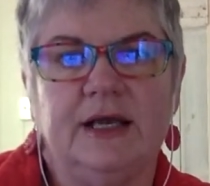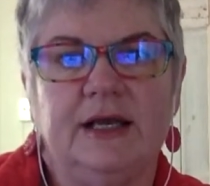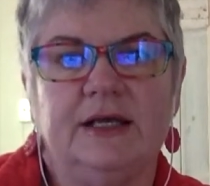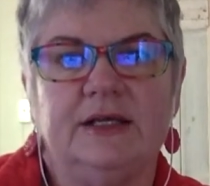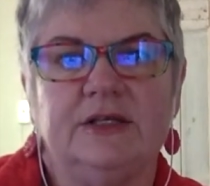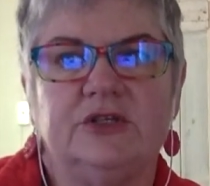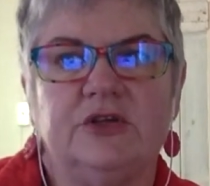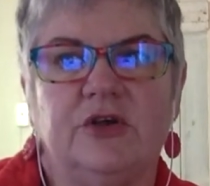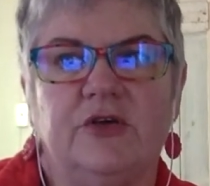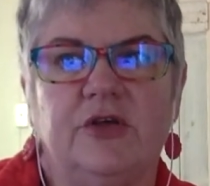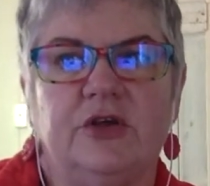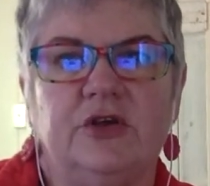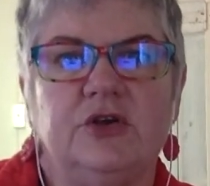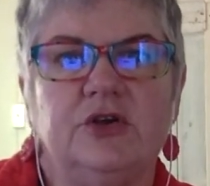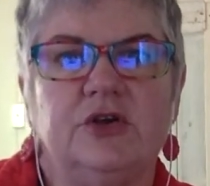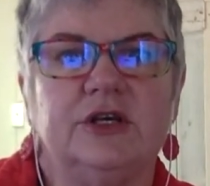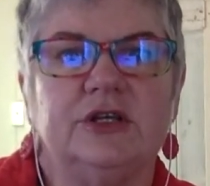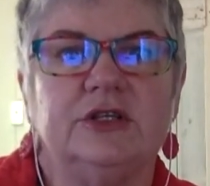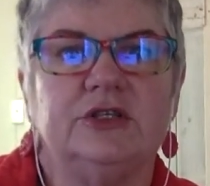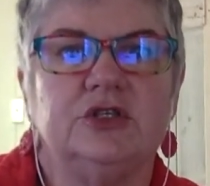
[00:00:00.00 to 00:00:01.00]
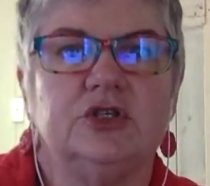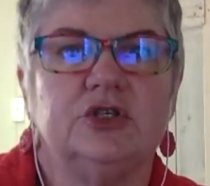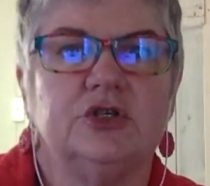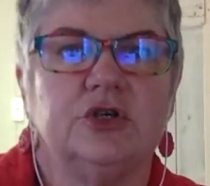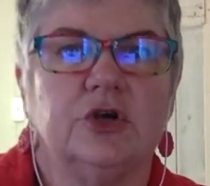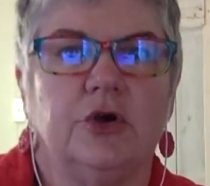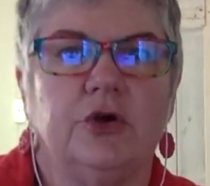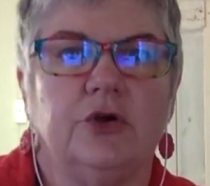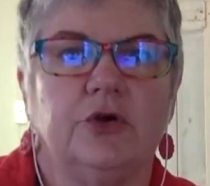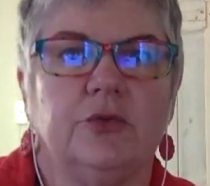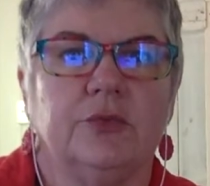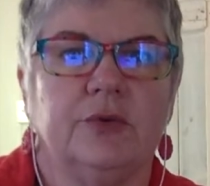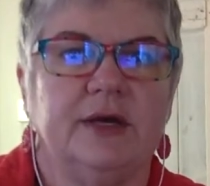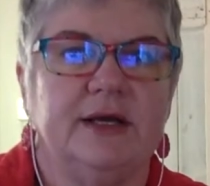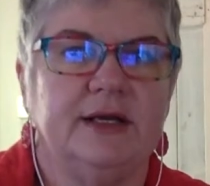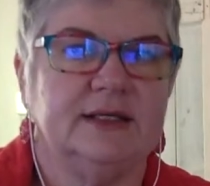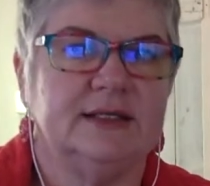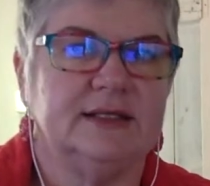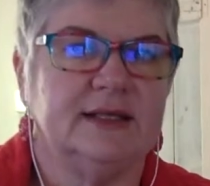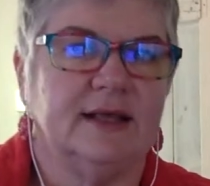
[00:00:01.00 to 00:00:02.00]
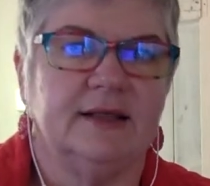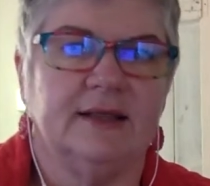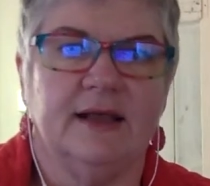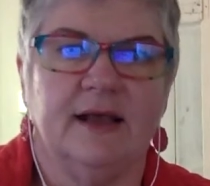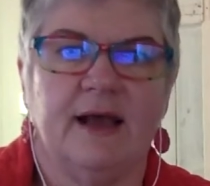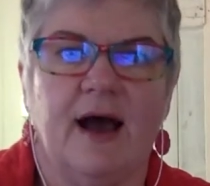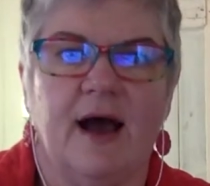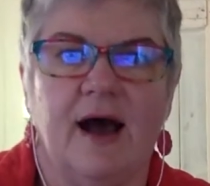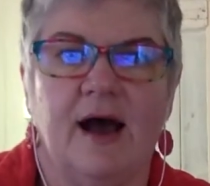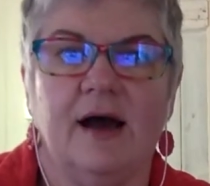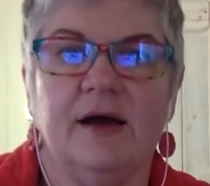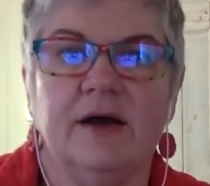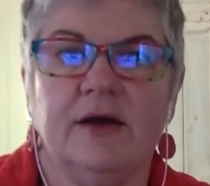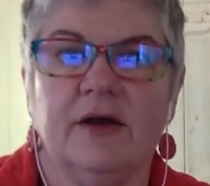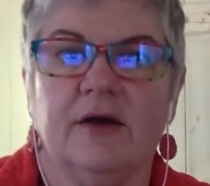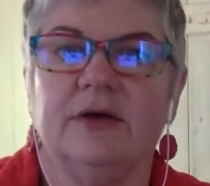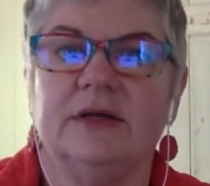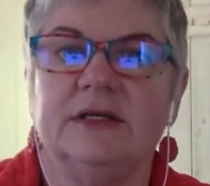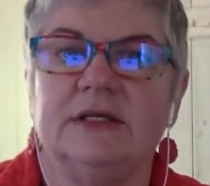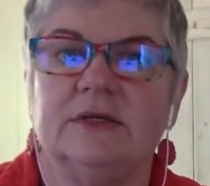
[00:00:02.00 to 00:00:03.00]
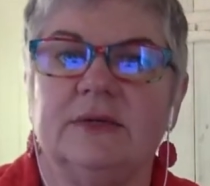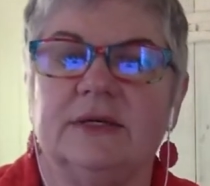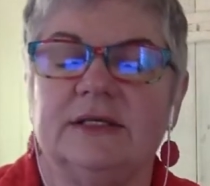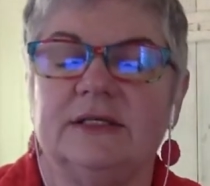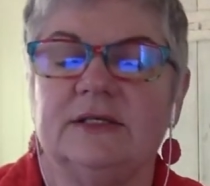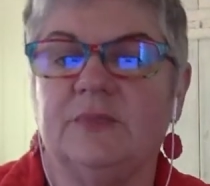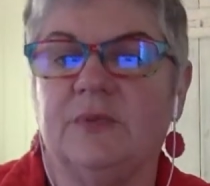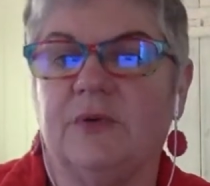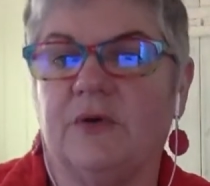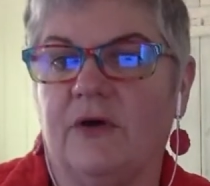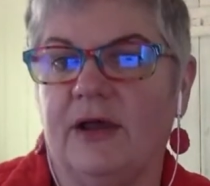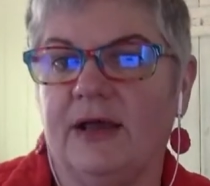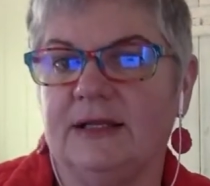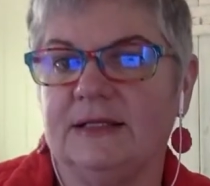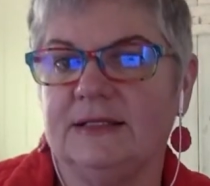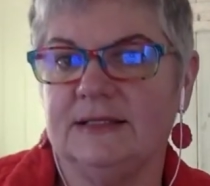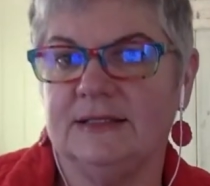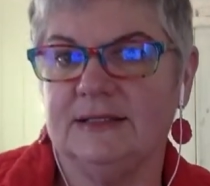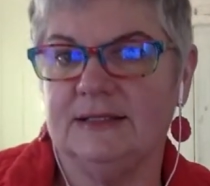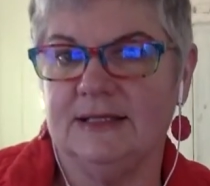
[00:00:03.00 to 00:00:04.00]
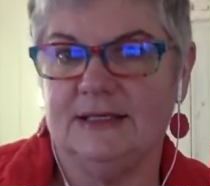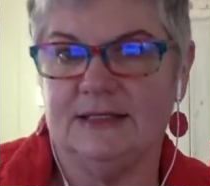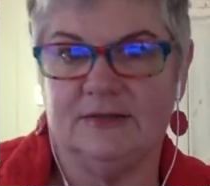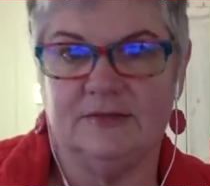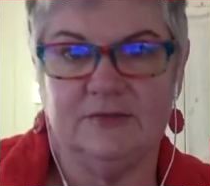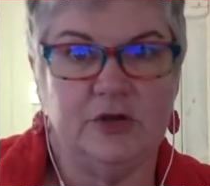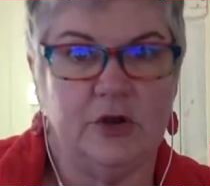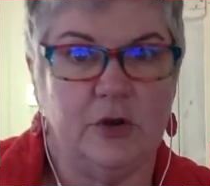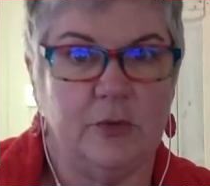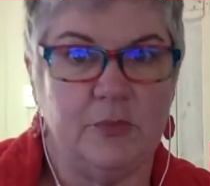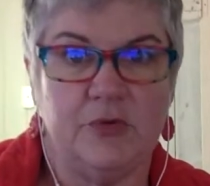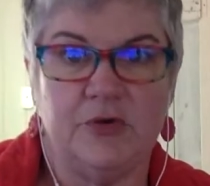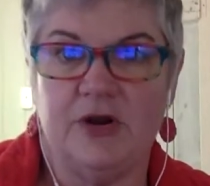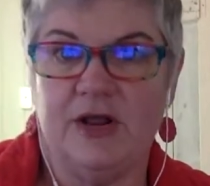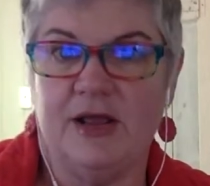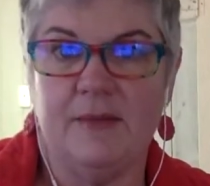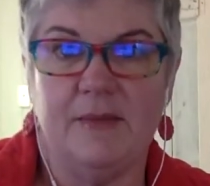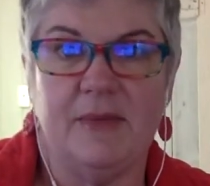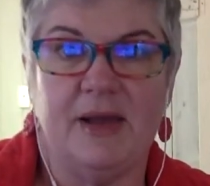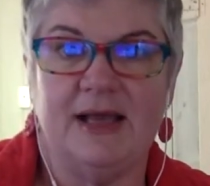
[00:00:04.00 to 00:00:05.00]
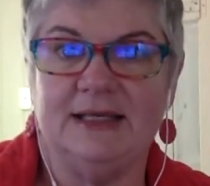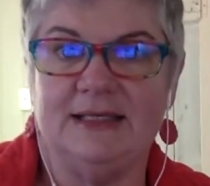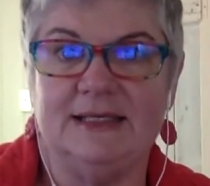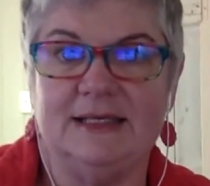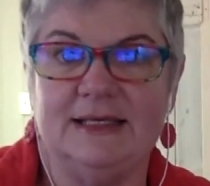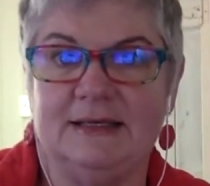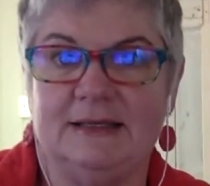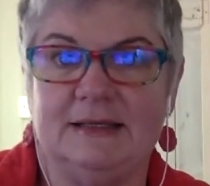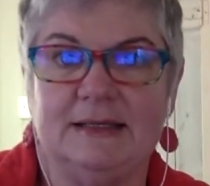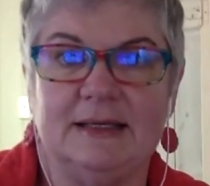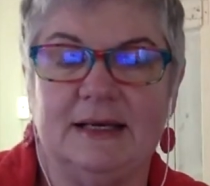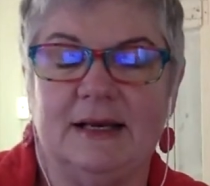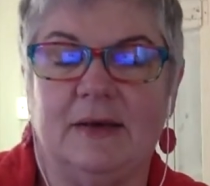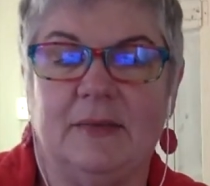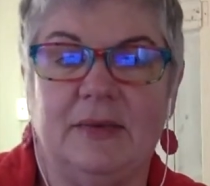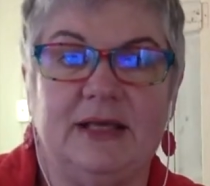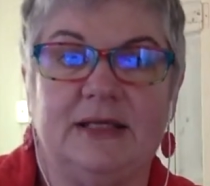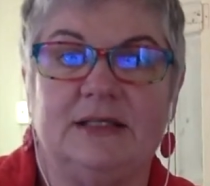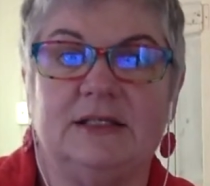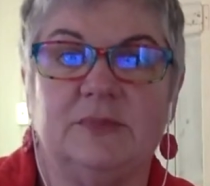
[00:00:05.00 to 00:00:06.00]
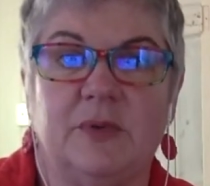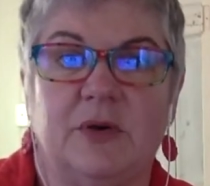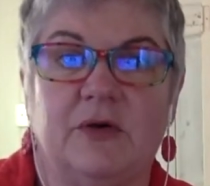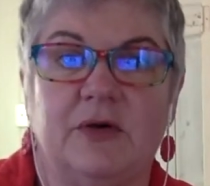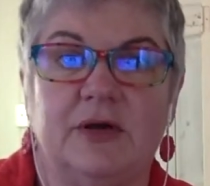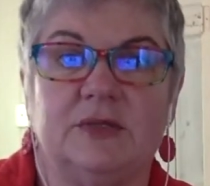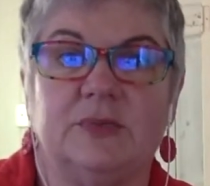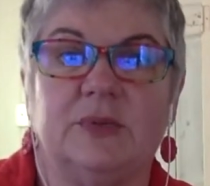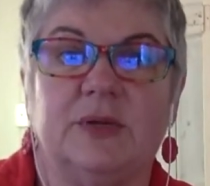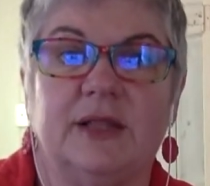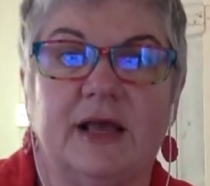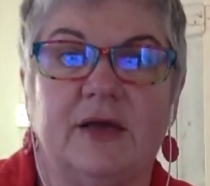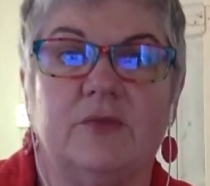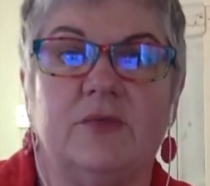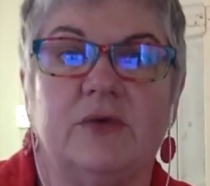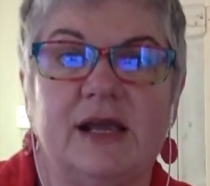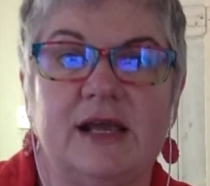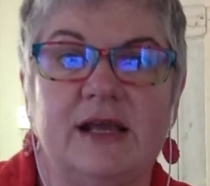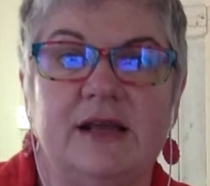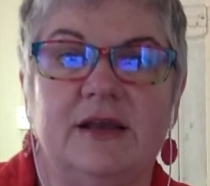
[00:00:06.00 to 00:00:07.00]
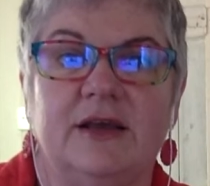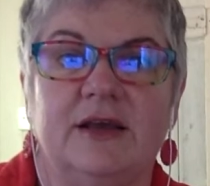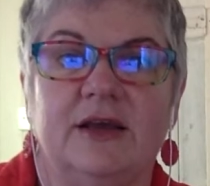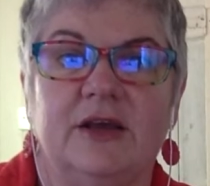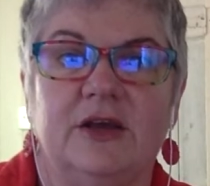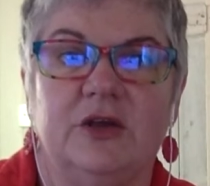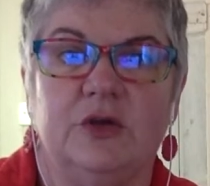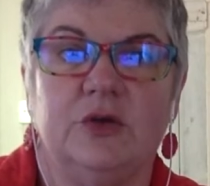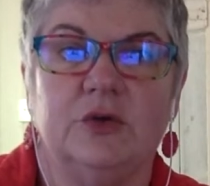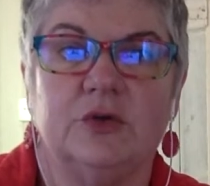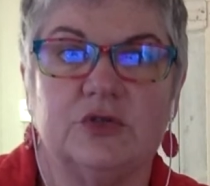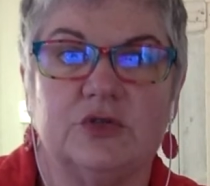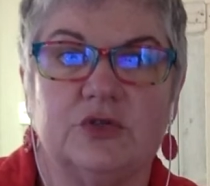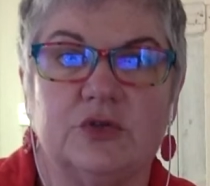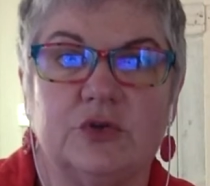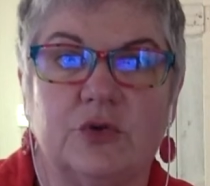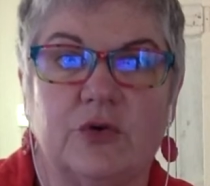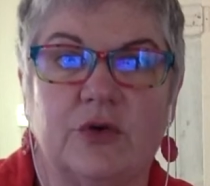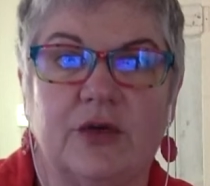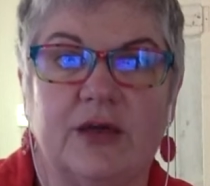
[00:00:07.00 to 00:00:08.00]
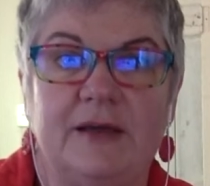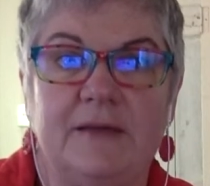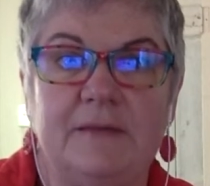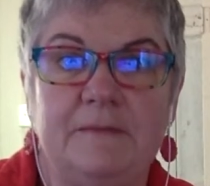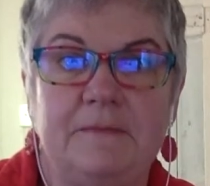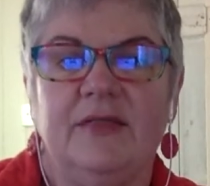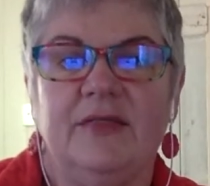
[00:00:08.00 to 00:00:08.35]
so that you can show your readers that they are going to experience this pretty amazing experience when they read your story.